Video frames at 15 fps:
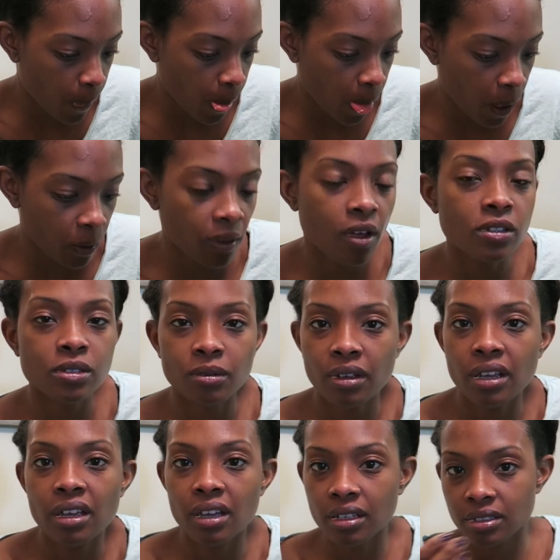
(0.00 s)
You're so.
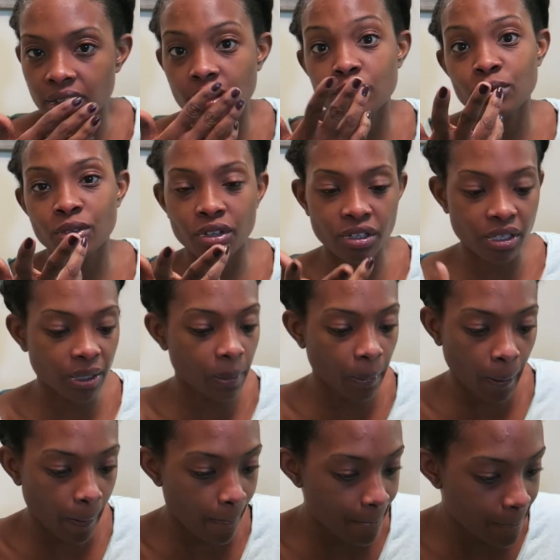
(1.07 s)
so good,
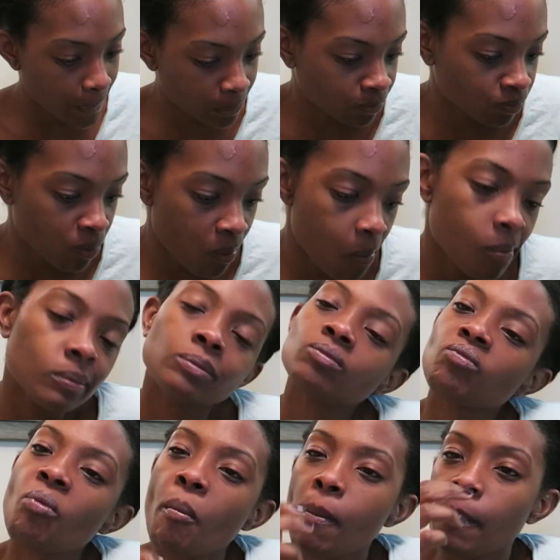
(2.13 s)
but steel cut
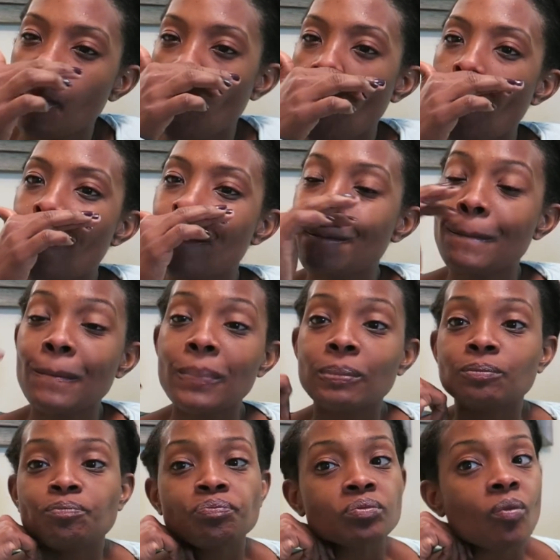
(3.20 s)
sound. It tastes
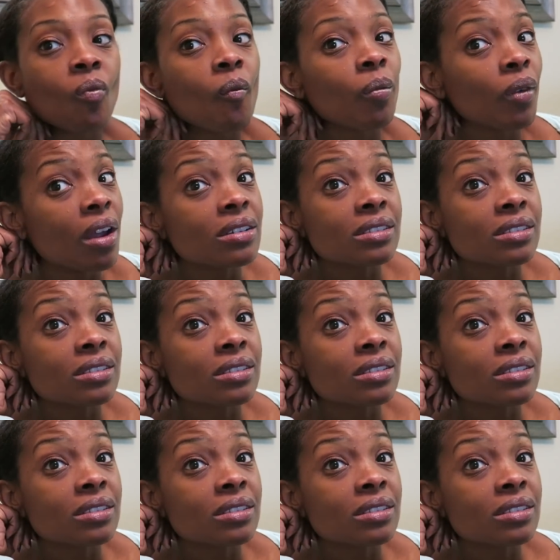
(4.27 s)
weird to me.